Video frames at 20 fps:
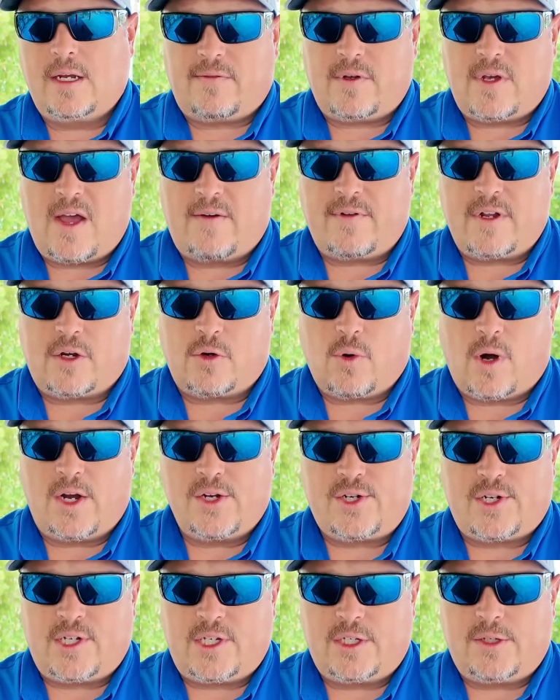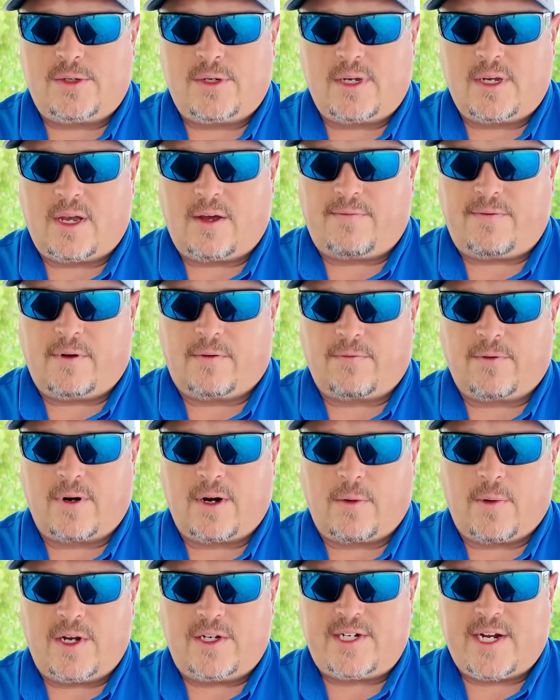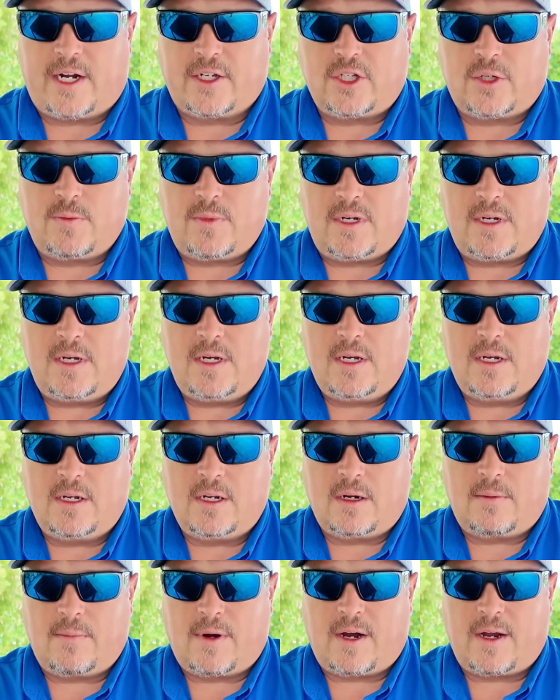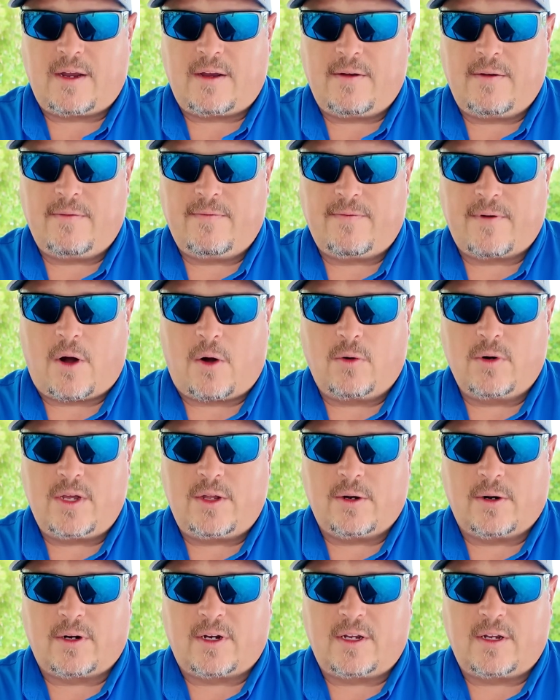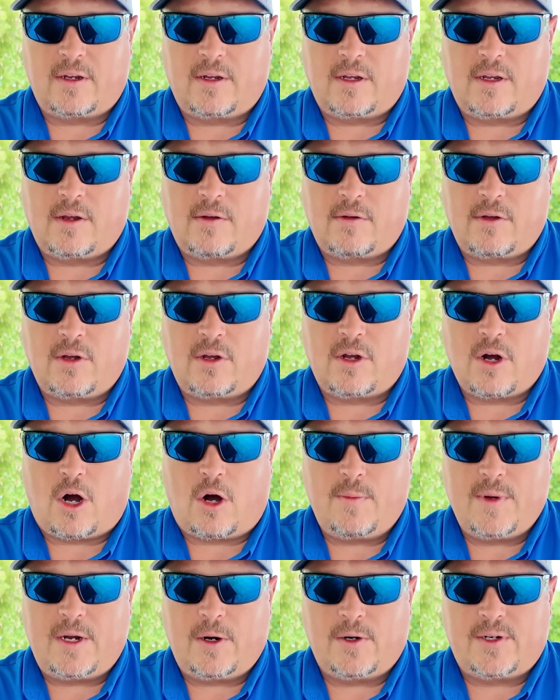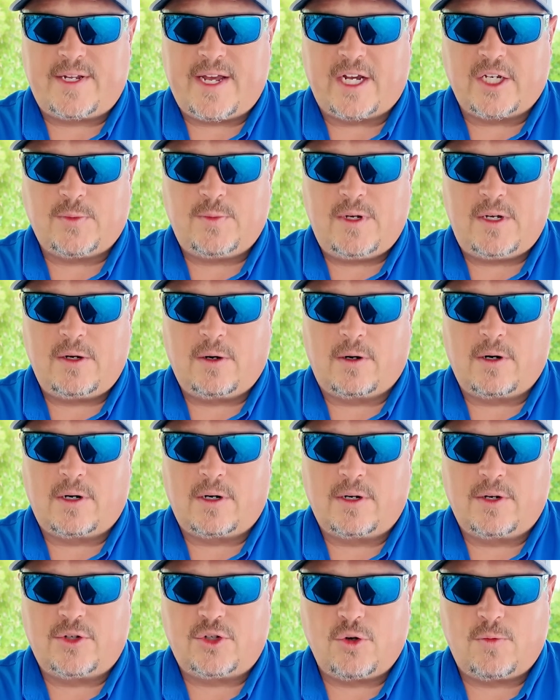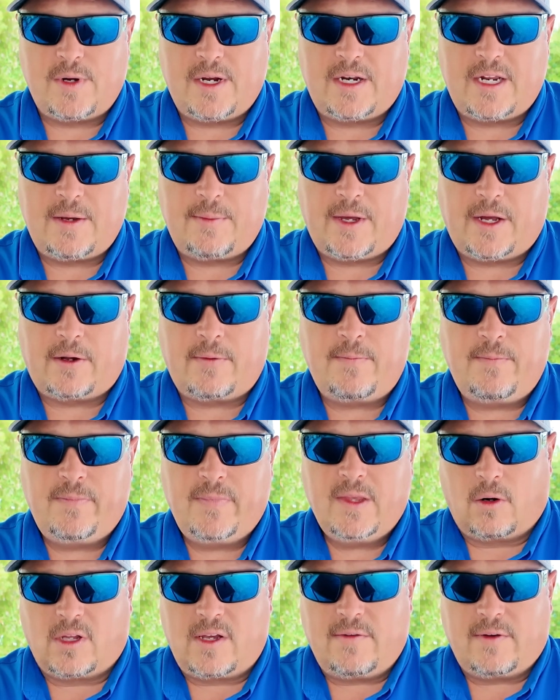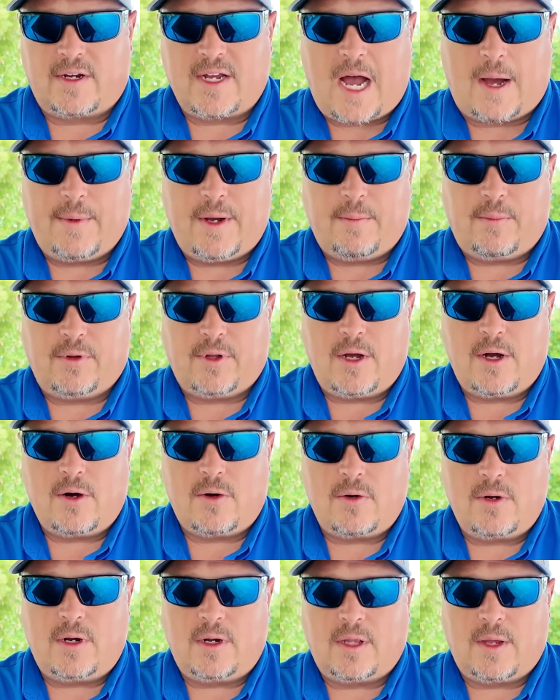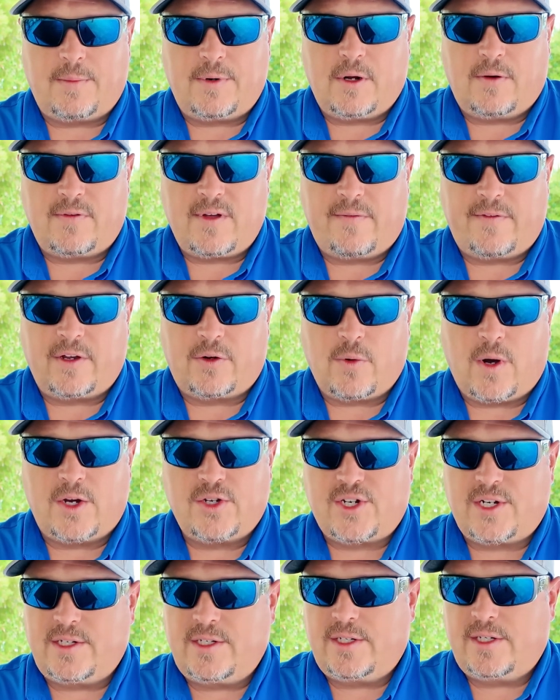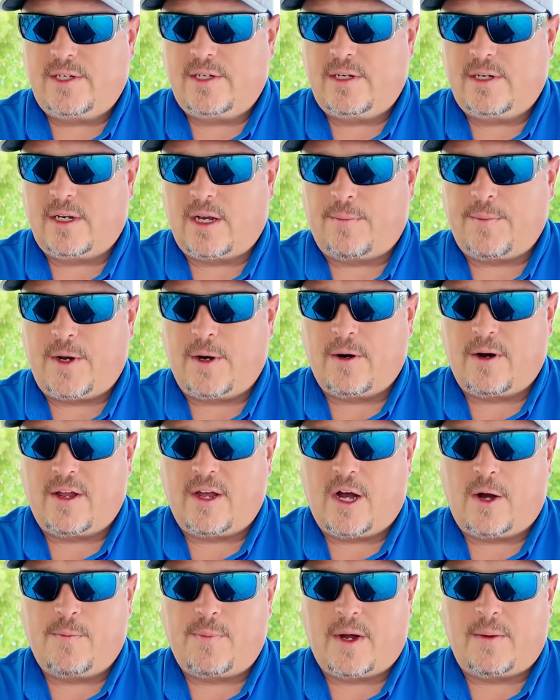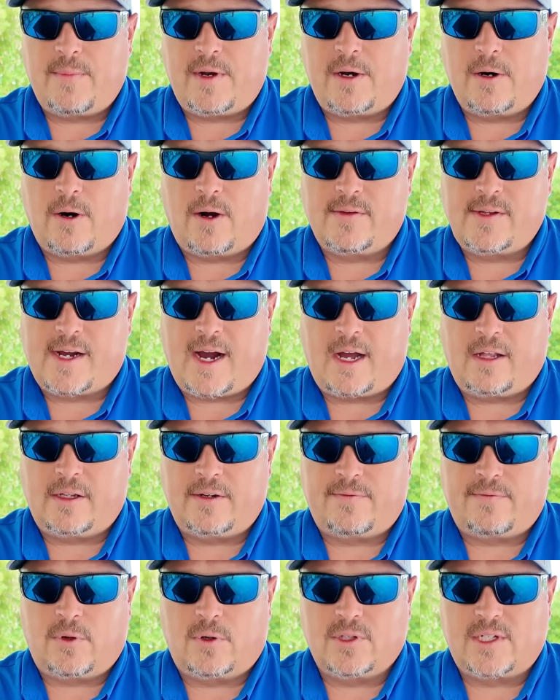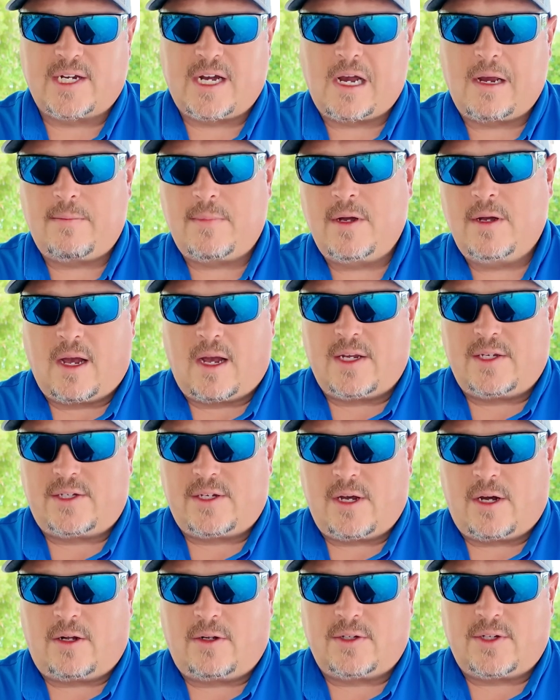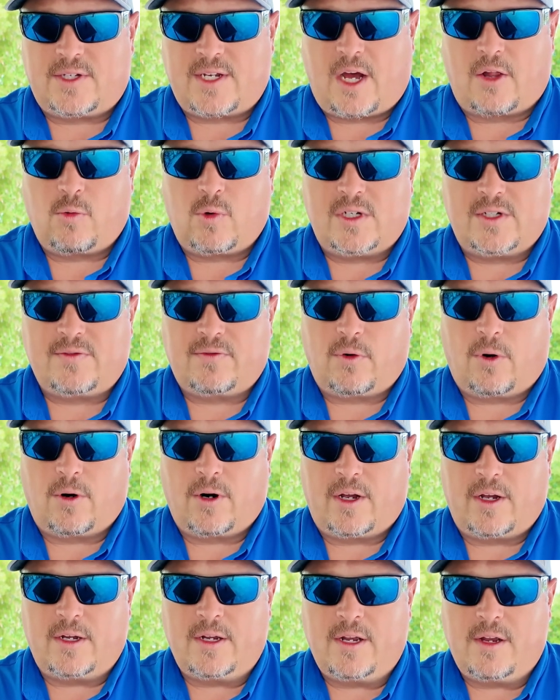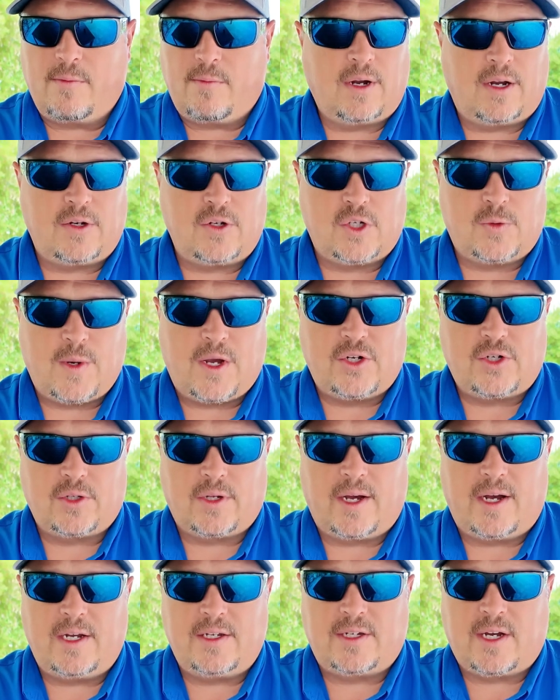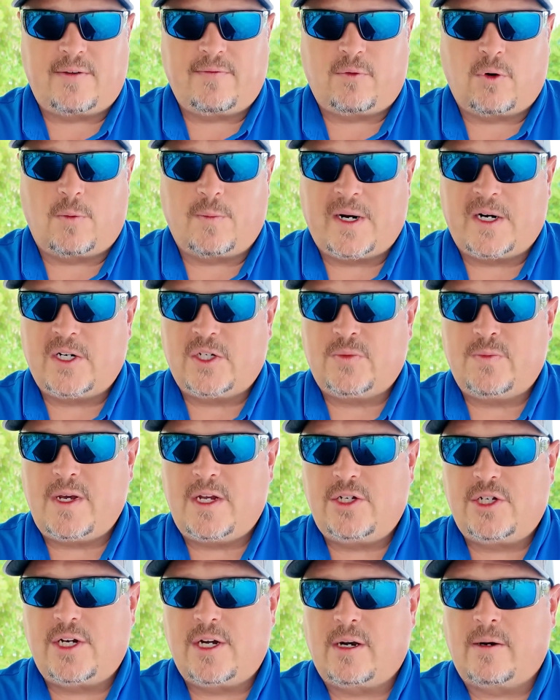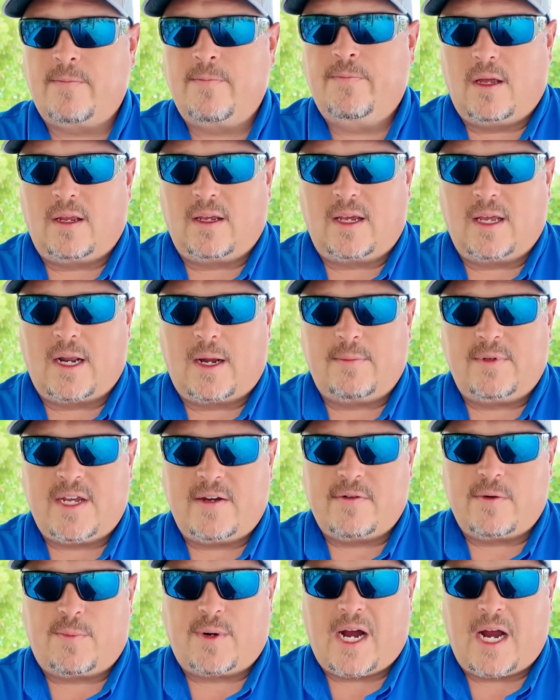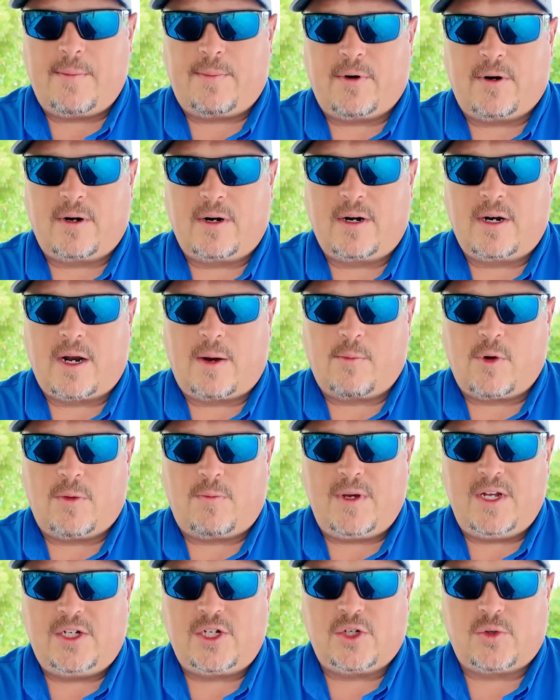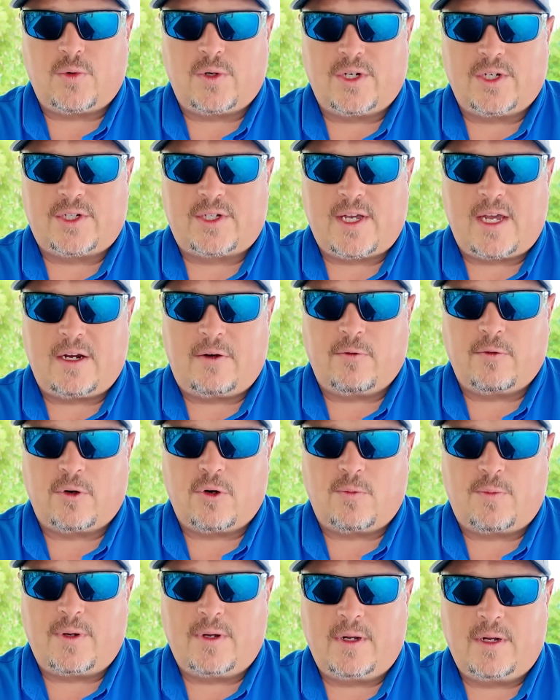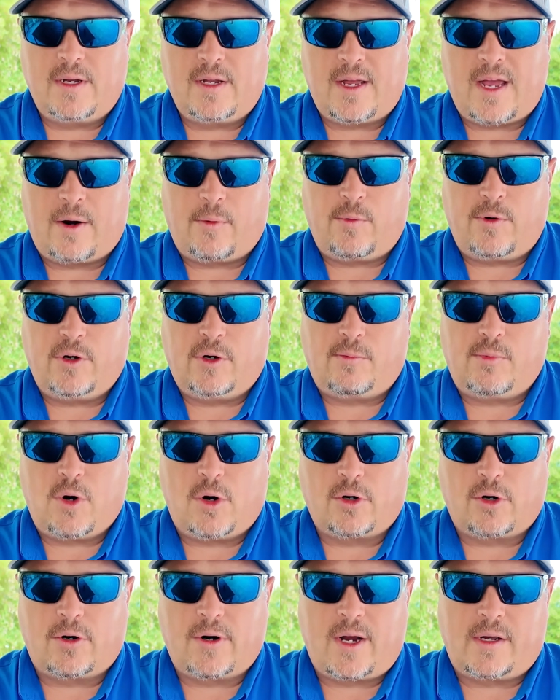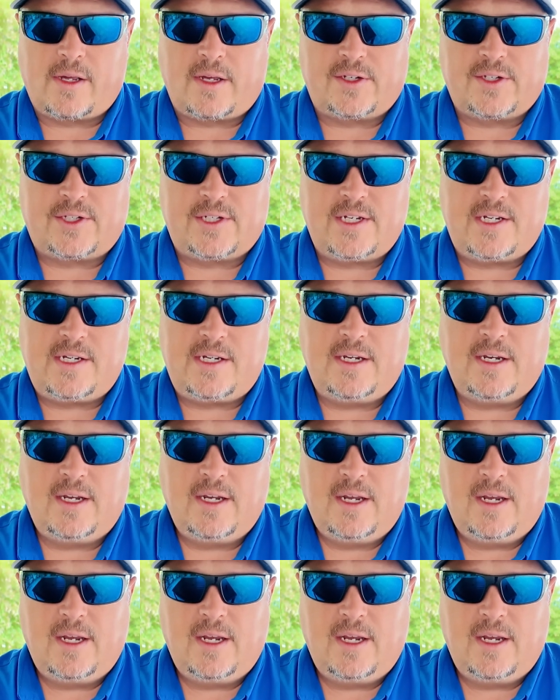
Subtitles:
If you have any questions, feel free to reach out to me on my phone. Either you can call me or text me or shoot me an email or leave a comment below and let me know if you have any questions. I'm here to help. I'm here on the island full time. I sell in Southwest Florida. I do specialize on Fort Myers Beach here. And again, I'm David Piper. I'm with Beaches Real Estate Group at Real Broker LLC.